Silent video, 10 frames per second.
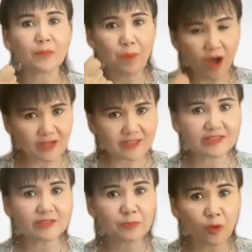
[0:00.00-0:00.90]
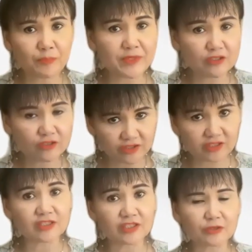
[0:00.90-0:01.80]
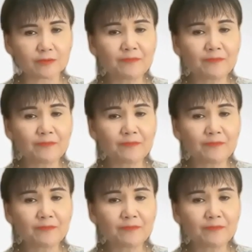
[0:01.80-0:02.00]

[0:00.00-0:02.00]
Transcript: positive point because she knew.